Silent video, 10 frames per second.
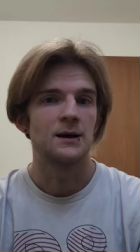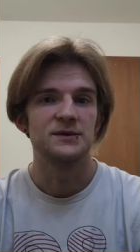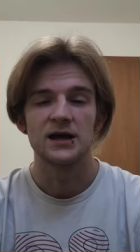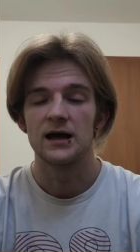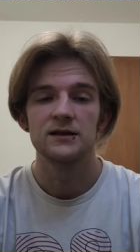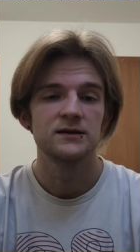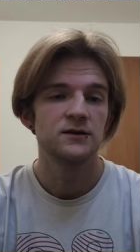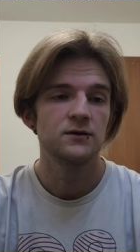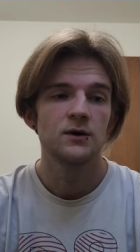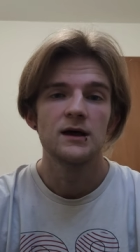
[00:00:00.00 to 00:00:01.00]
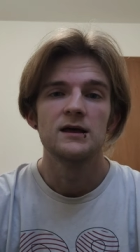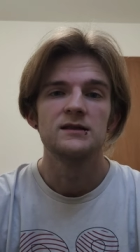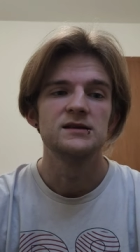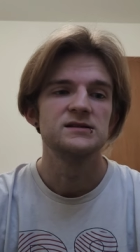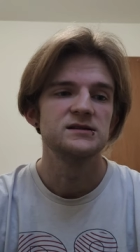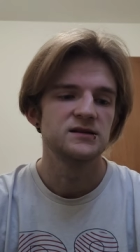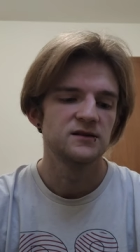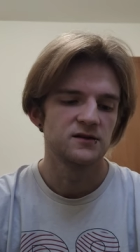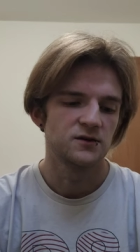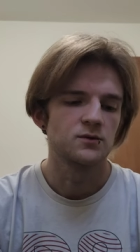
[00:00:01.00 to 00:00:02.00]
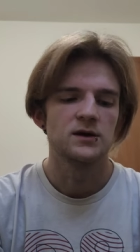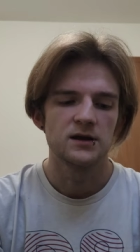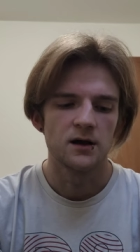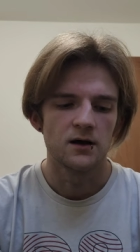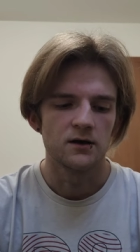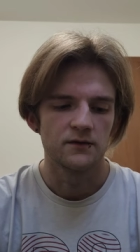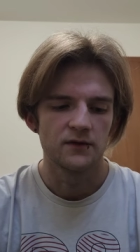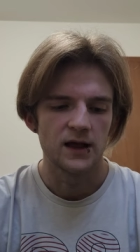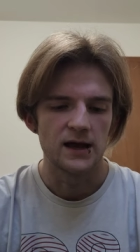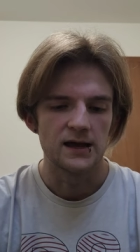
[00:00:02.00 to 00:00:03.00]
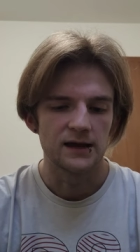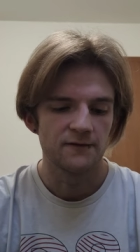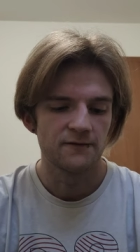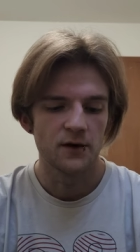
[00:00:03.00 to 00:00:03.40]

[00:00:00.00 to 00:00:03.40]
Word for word: I'm telling you, this is to the degree of like